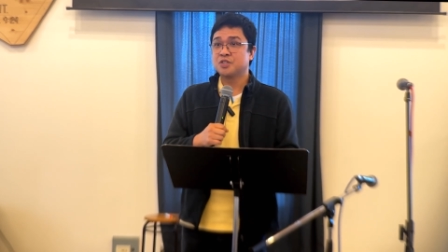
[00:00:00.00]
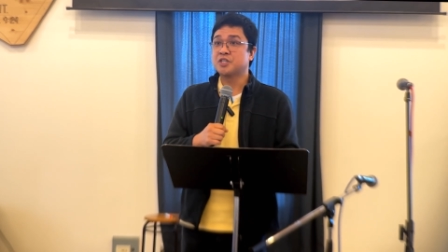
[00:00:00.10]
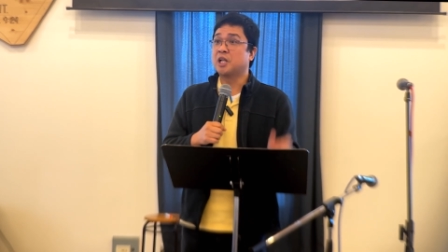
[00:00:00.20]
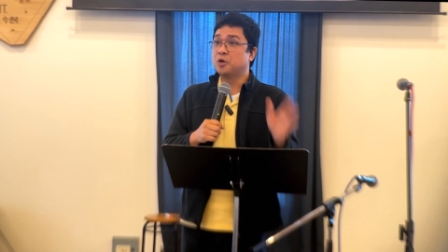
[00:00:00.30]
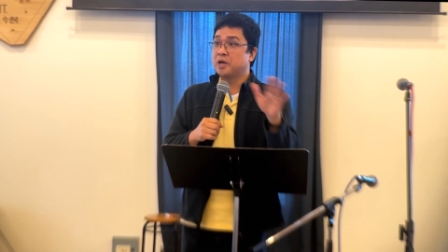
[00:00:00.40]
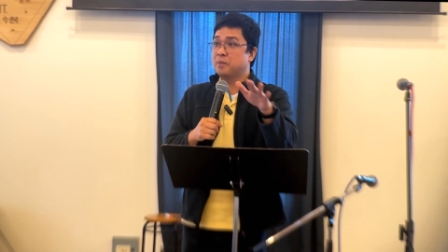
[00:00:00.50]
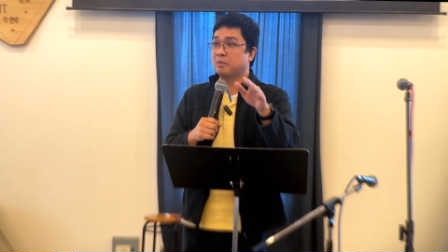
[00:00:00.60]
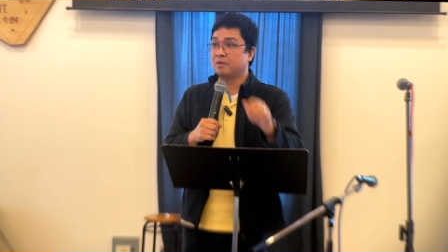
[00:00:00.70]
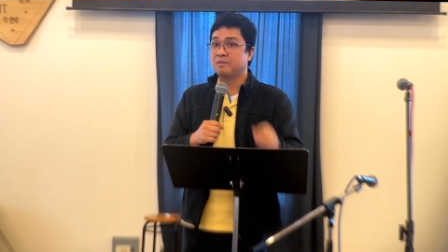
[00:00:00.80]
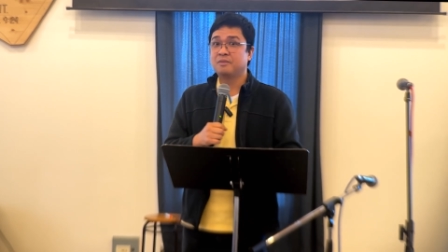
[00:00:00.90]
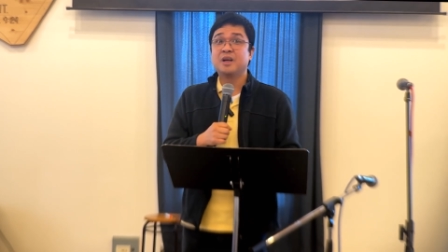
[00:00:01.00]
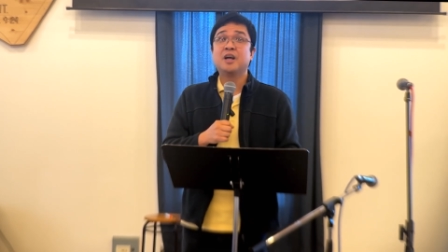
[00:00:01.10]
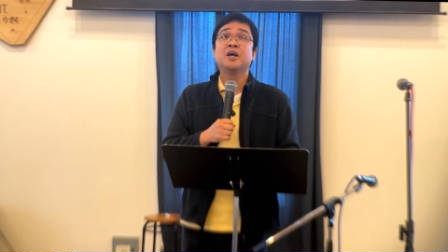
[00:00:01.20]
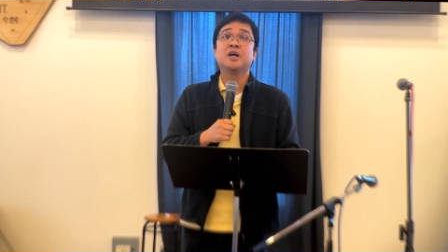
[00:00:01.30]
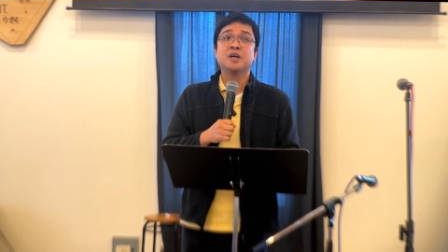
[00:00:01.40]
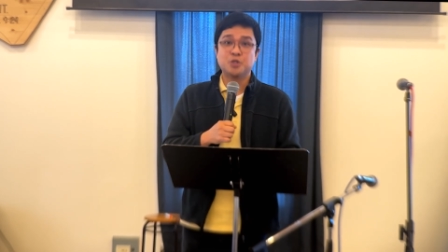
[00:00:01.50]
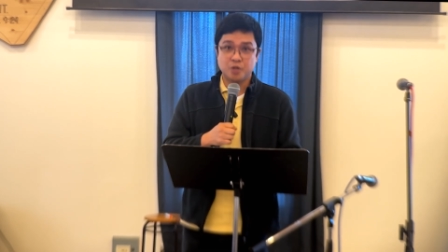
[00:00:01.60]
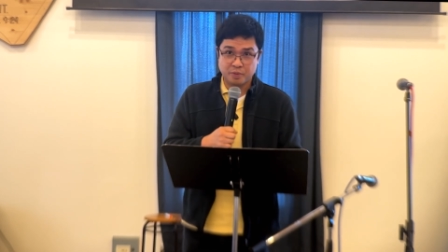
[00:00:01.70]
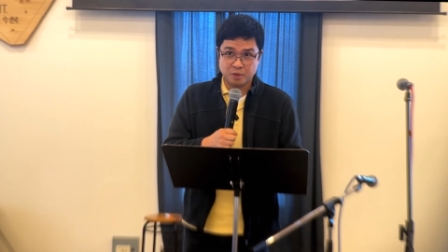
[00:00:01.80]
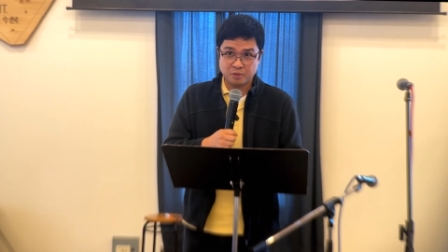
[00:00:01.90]
Tell your neighbor,
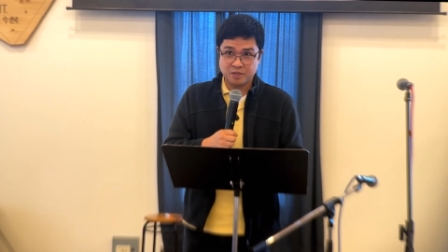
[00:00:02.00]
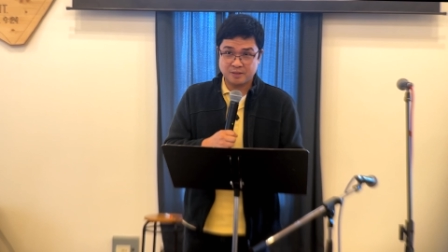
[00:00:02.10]
contribute.